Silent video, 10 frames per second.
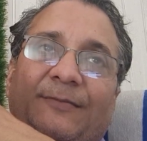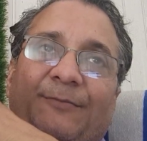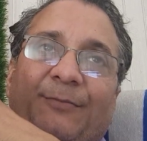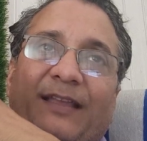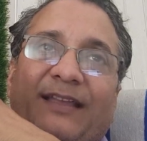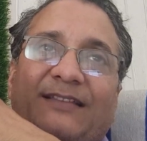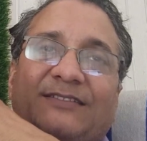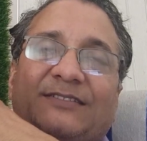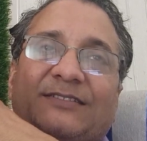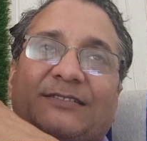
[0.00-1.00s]

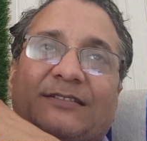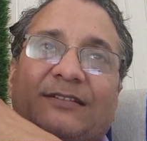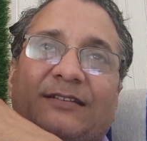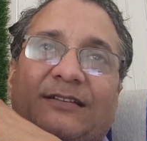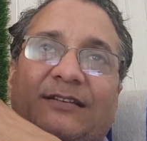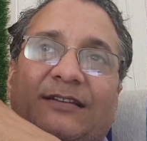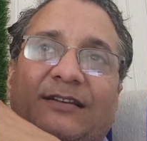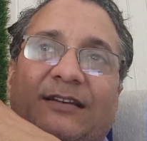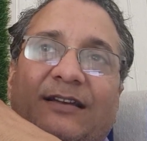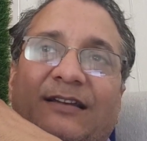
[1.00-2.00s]
means
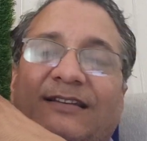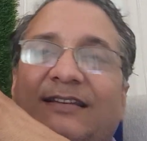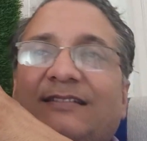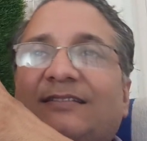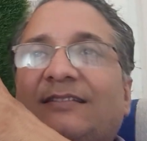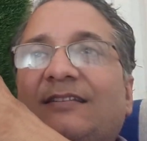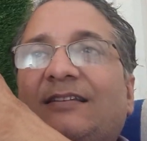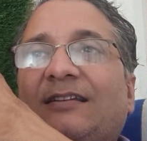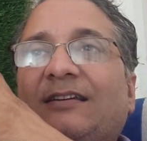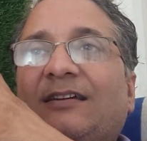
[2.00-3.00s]
it is
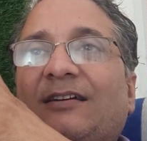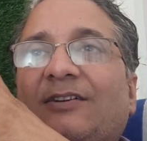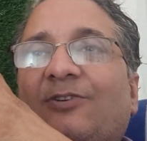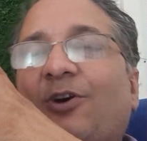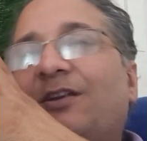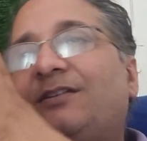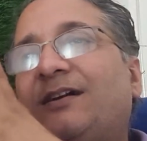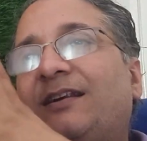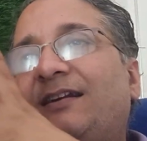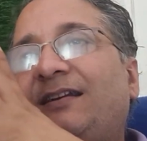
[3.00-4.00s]

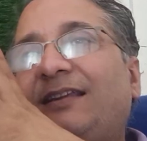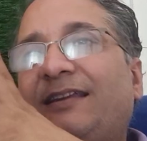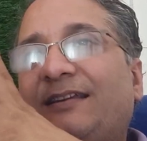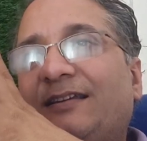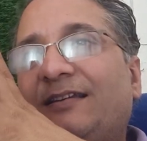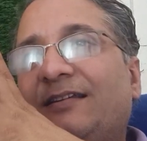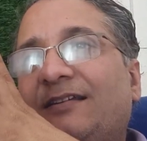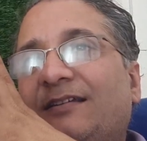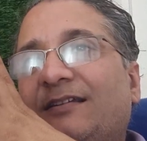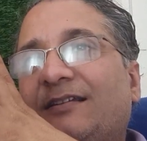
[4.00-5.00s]
concurrently
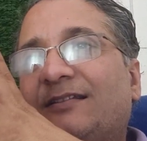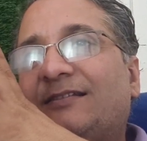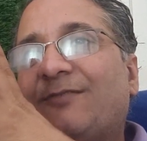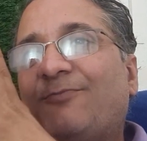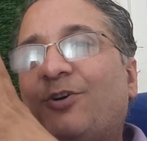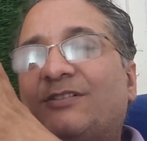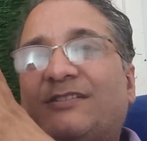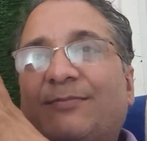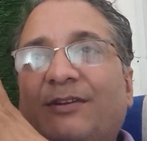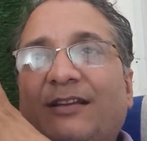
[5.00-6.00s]
somewhat
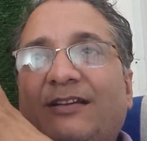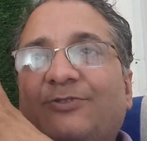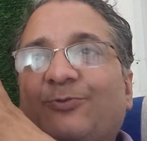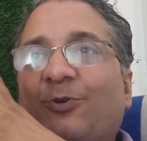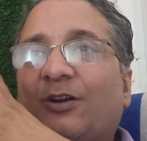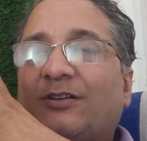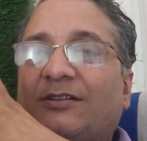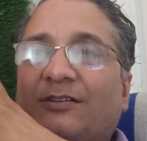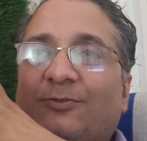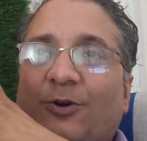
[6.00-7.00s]
similar to what
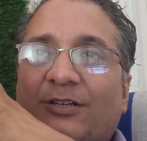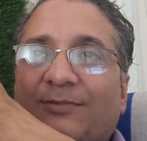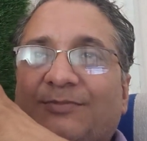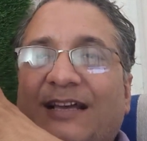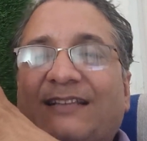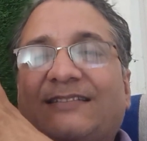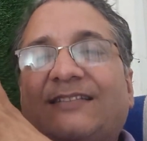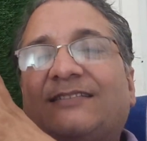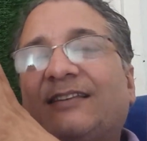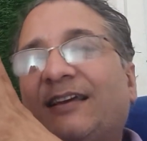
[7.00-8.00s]
quantum
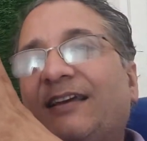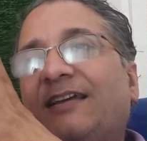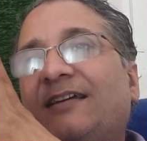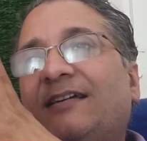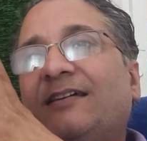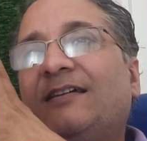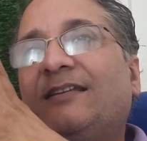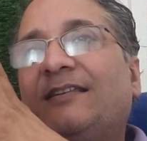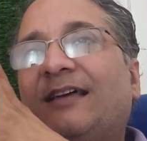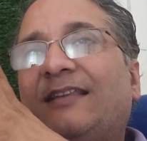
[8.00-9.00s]
sciences say,
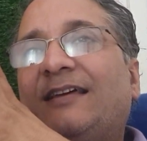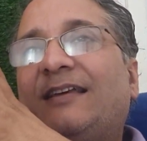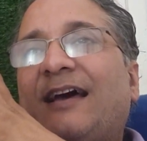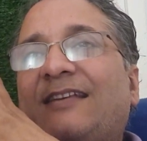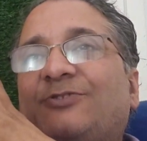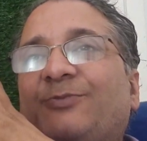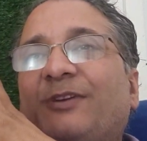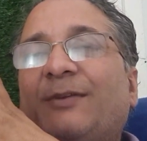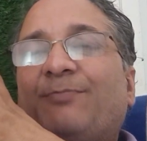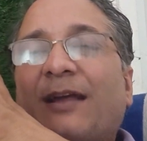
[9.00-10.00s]
that there has to
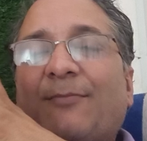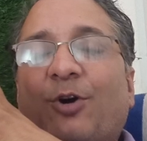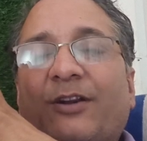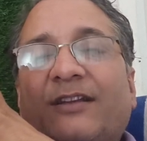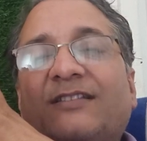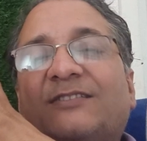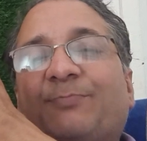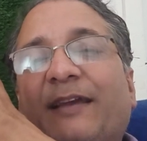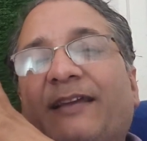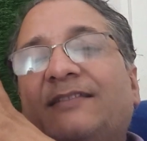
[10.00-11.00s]
be a primordial
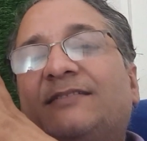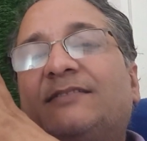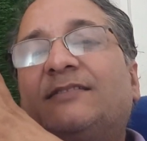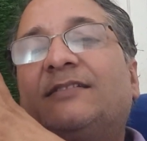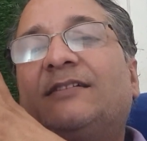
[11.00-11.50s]
space,